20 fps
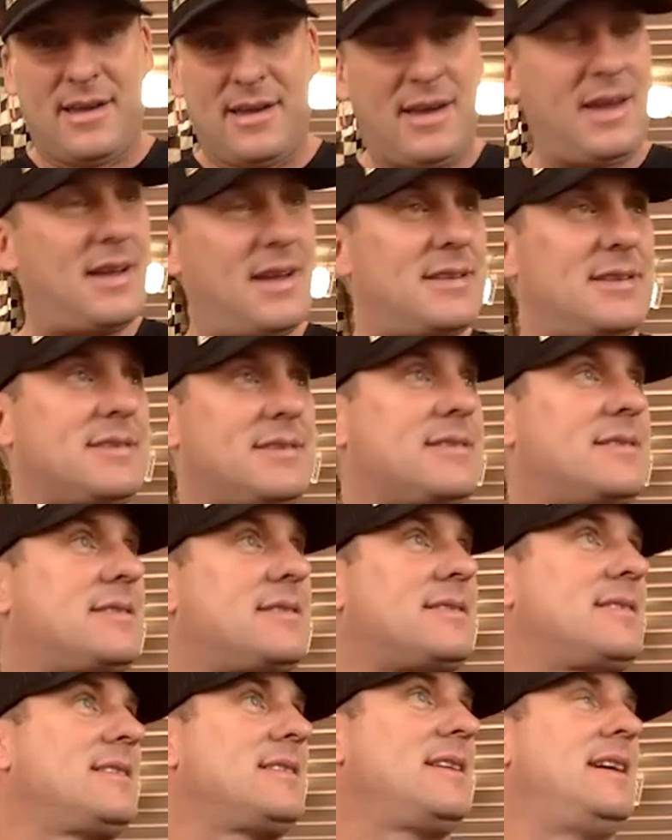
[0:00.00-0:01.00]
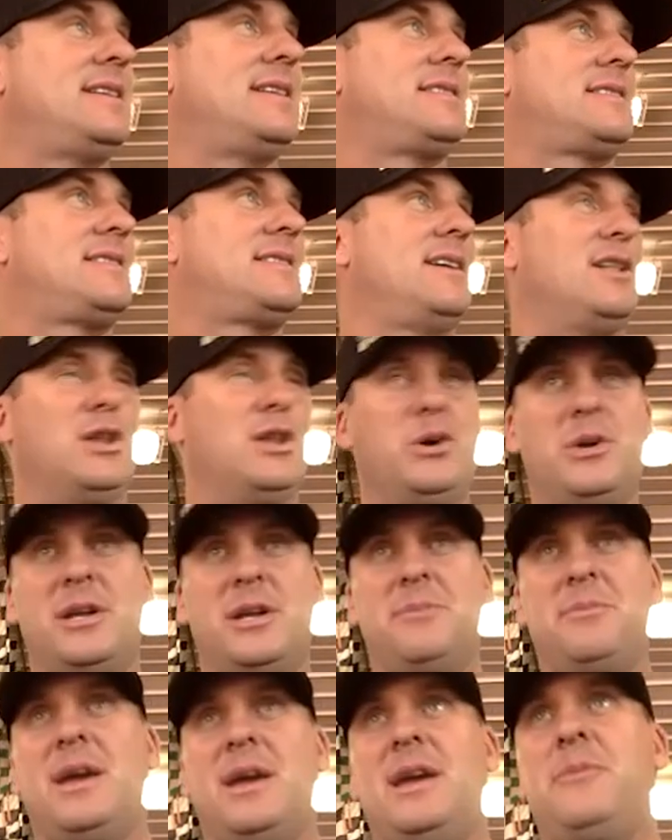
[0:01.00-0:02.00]
It's it's
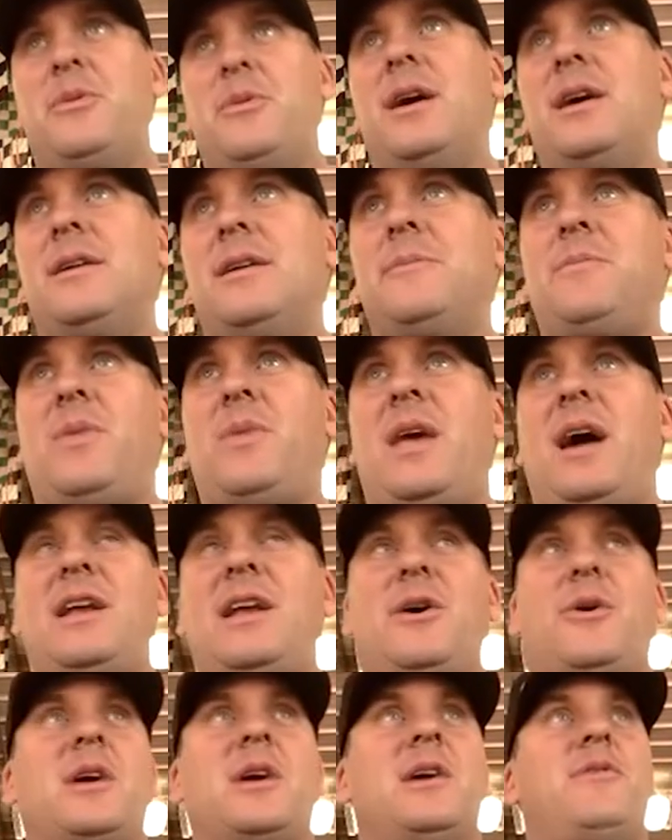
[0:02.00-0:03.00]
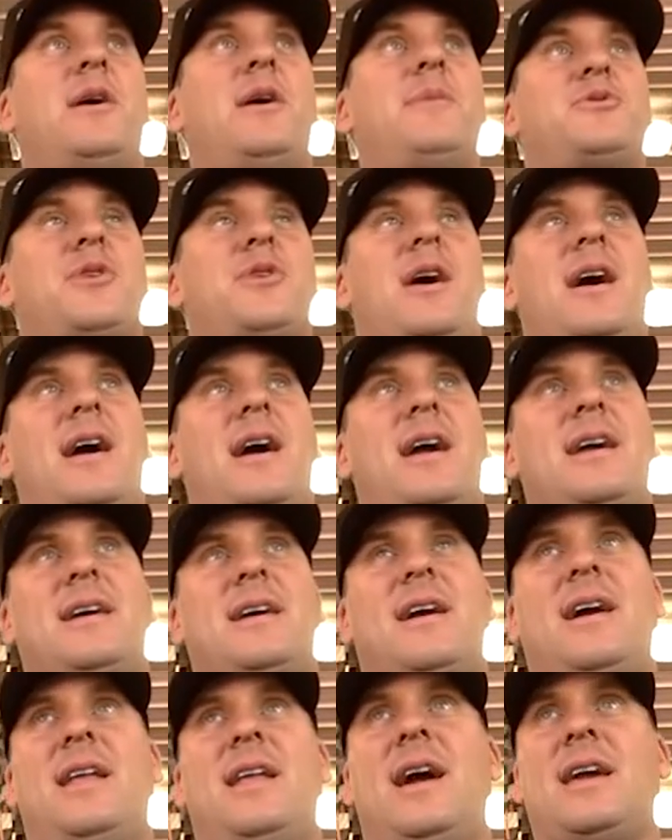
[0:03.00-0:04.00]
eluded me, but I don't give up trying.
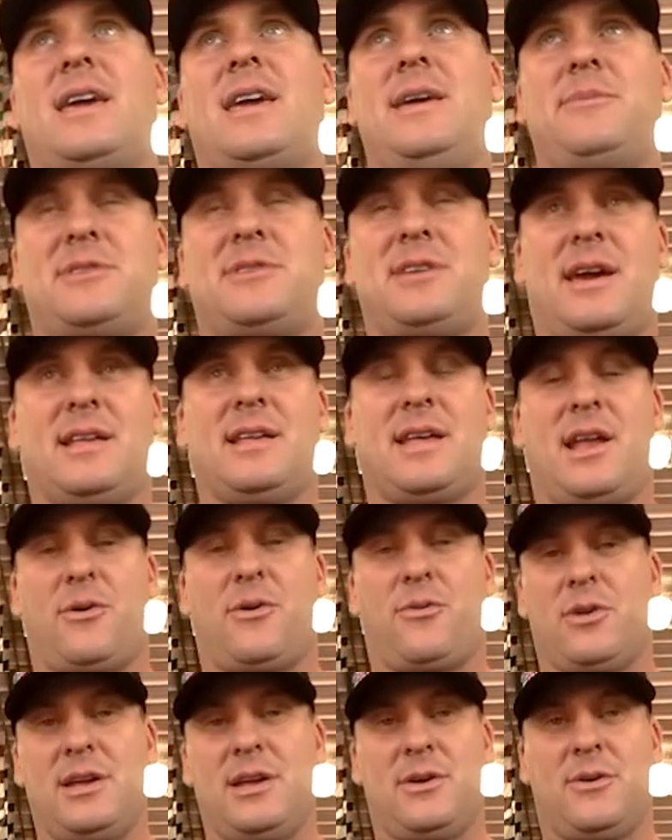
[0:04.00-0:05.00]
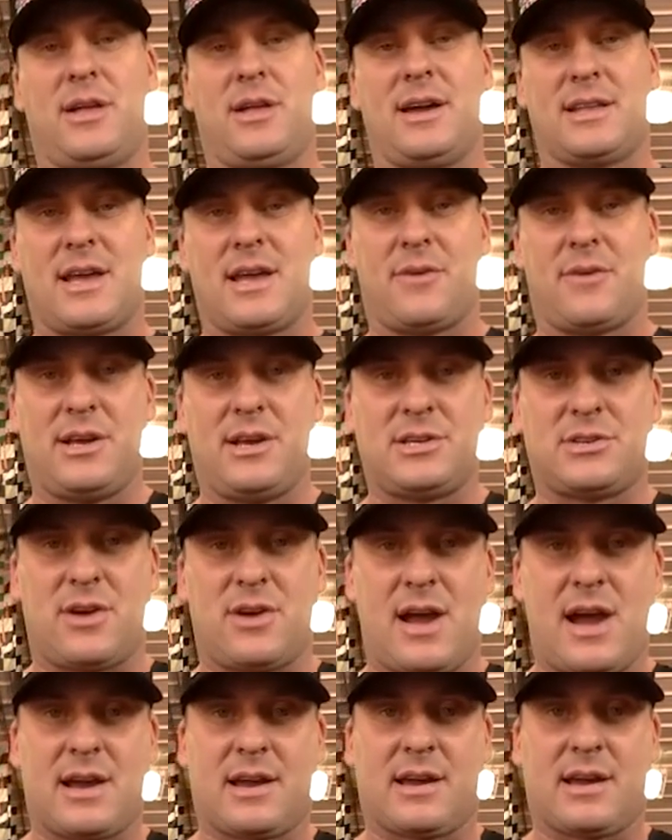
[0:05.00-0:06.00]
And I keep saying that I really don't like that
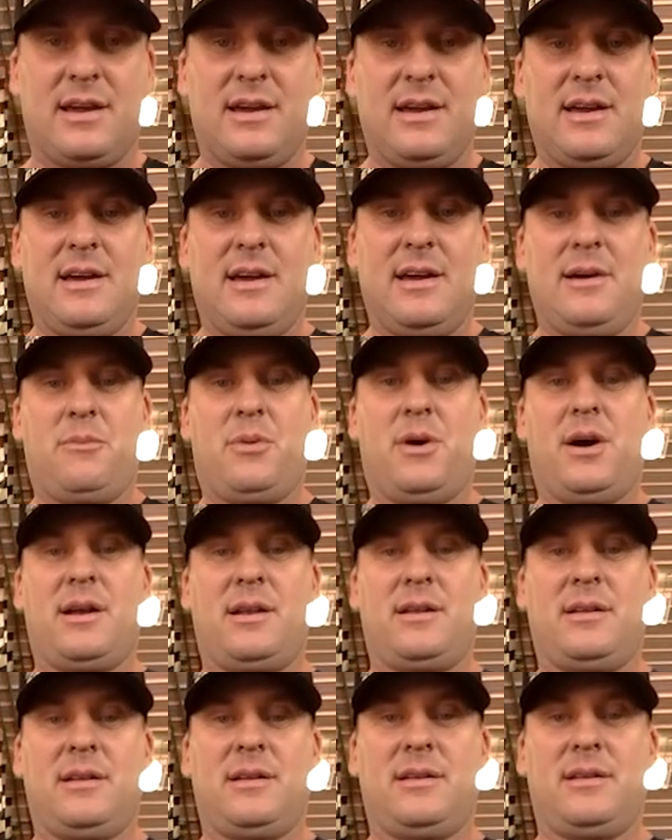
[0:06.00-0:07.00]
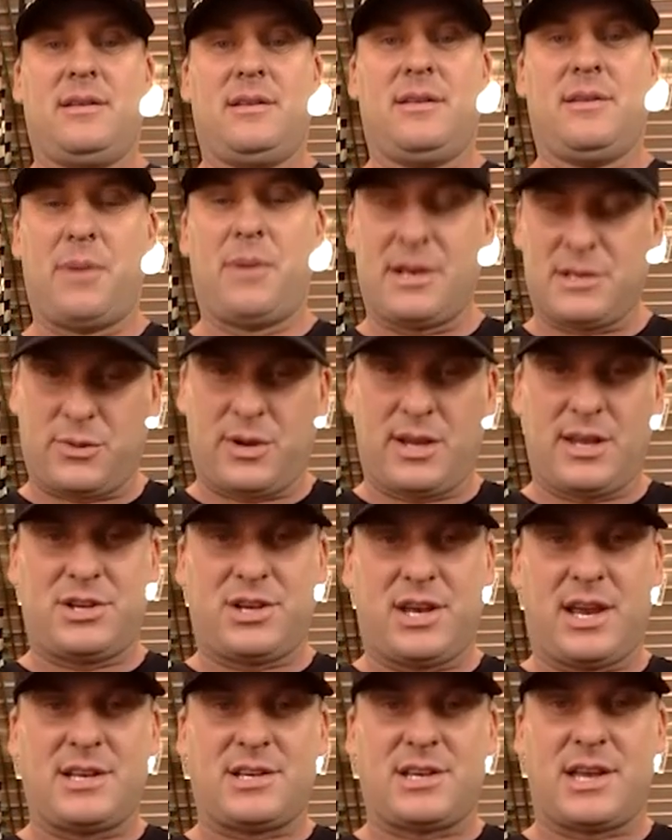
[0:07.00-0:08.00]
racetrack, but the best way to
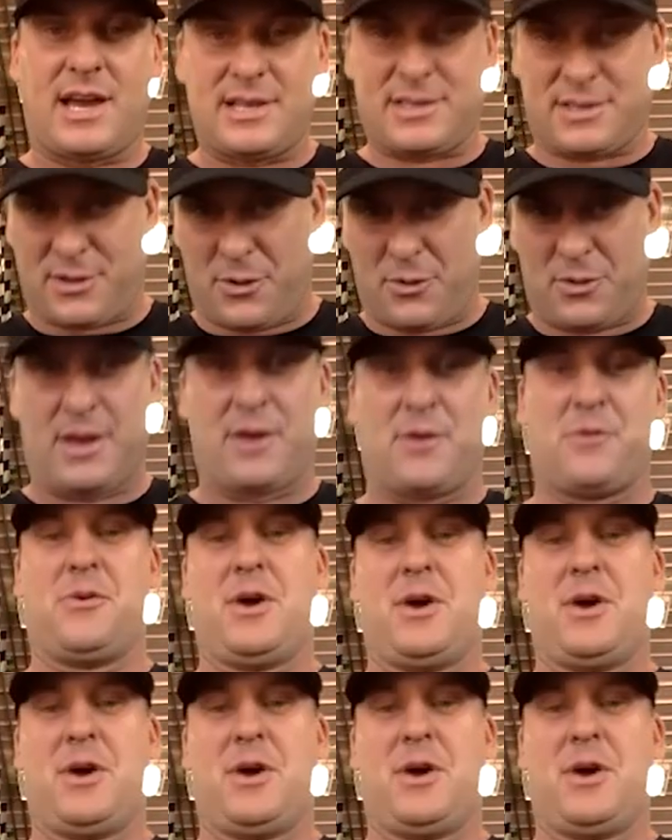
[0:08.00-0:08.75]
change that is to go there and